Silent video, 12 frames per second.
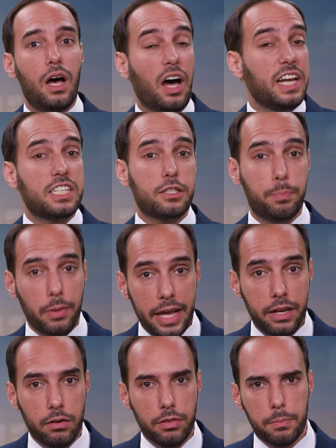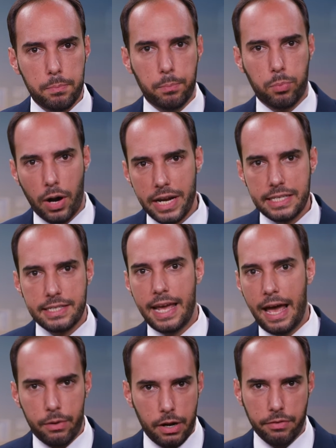an explainer that breaks
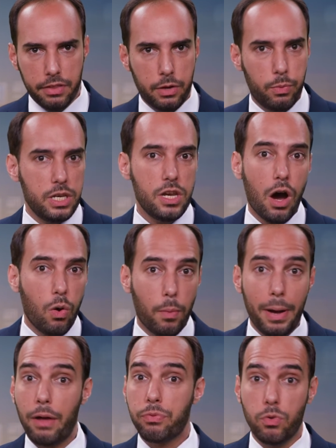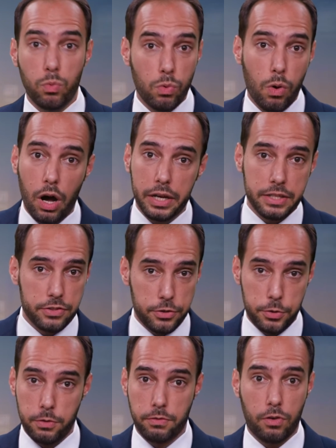down everything we know about the Wuhan
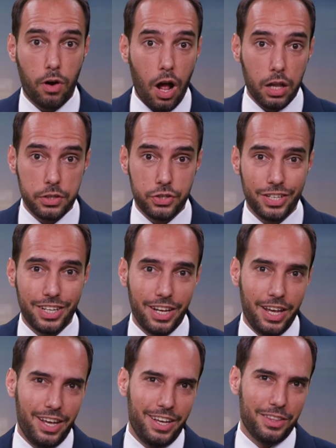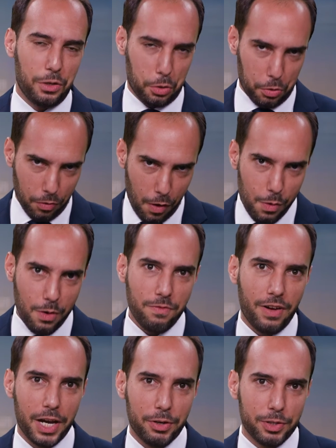Institute of Virology, their
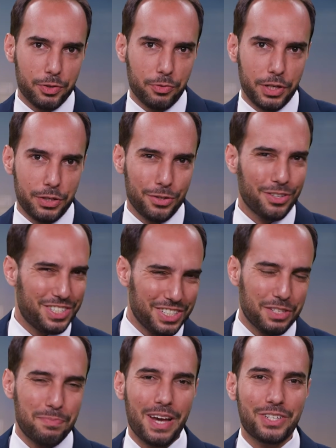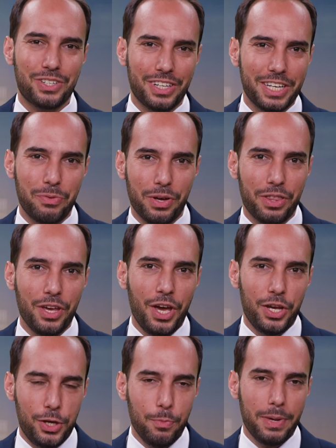coronavirus research, especially with
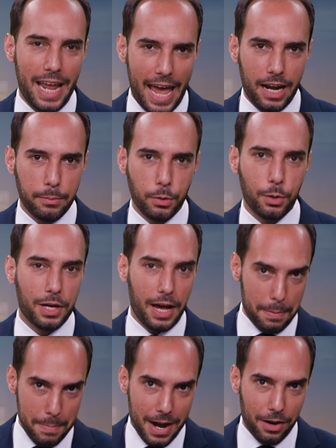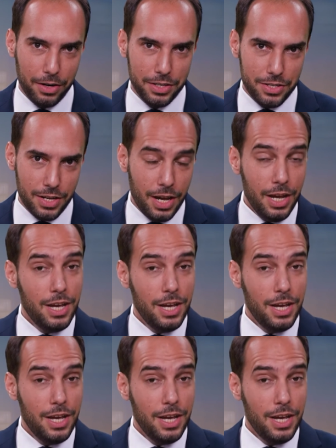human-animal chimeras,